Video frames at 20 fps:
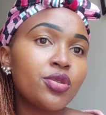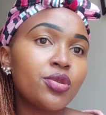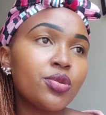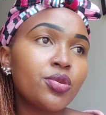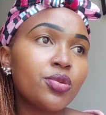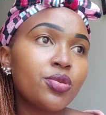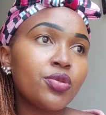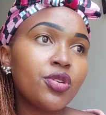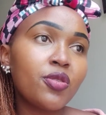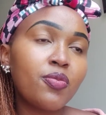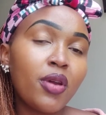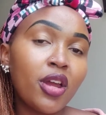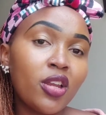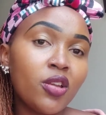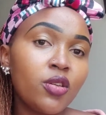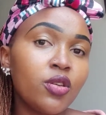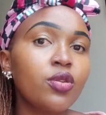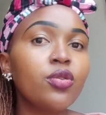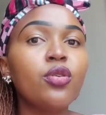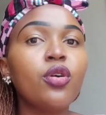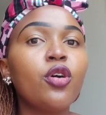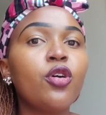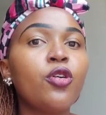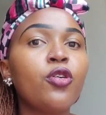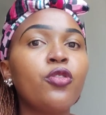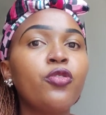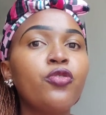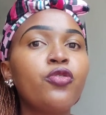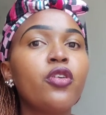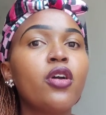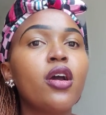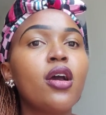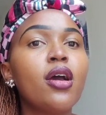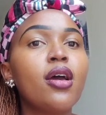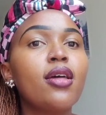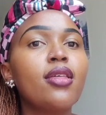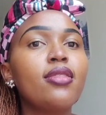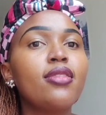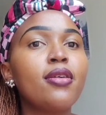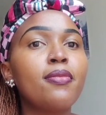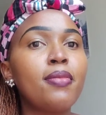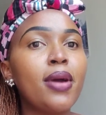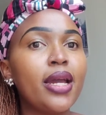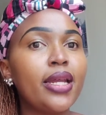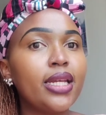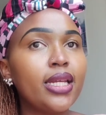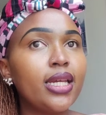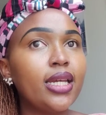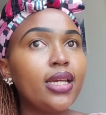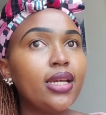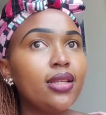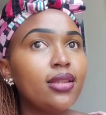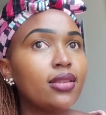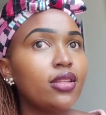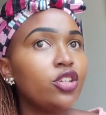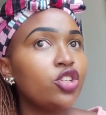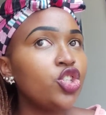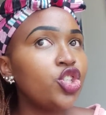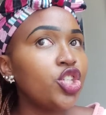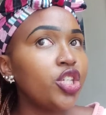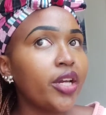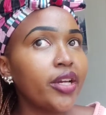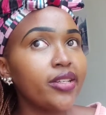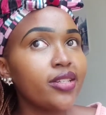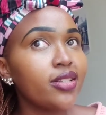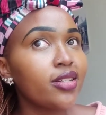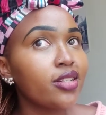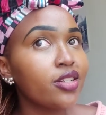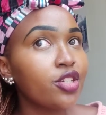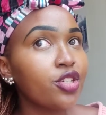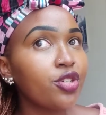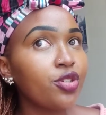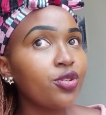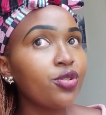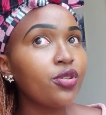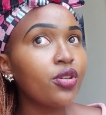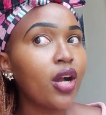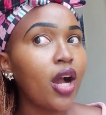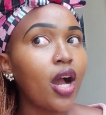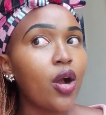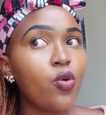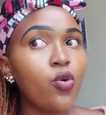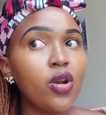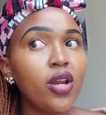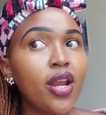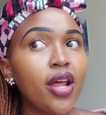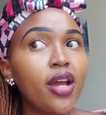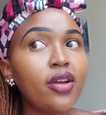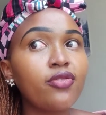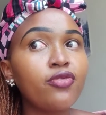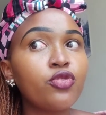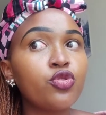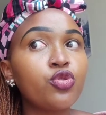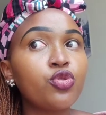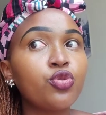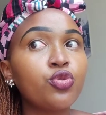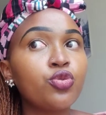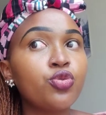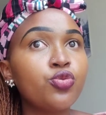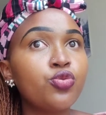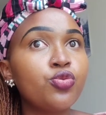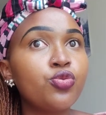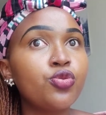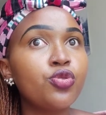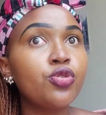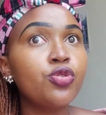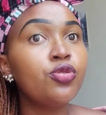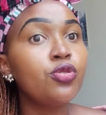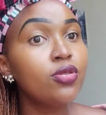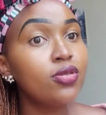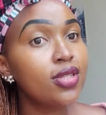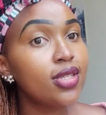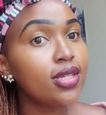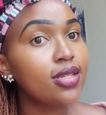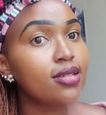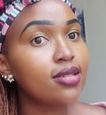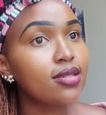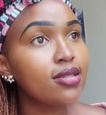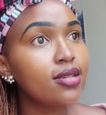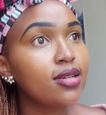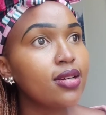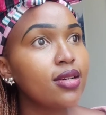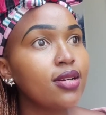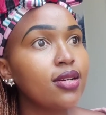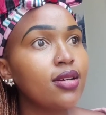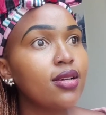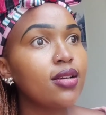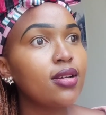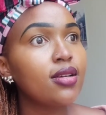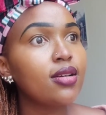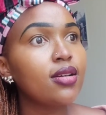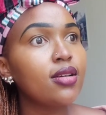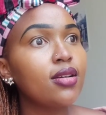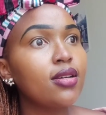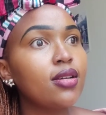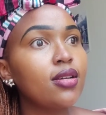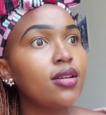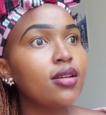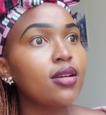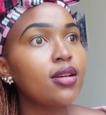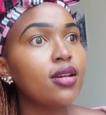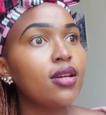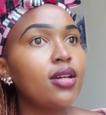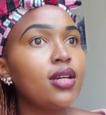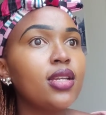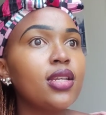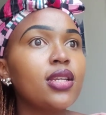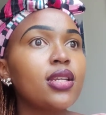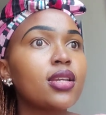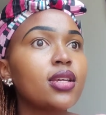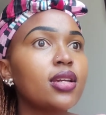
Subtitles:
to remind you of the money, the G I sent you. I would love to use it. And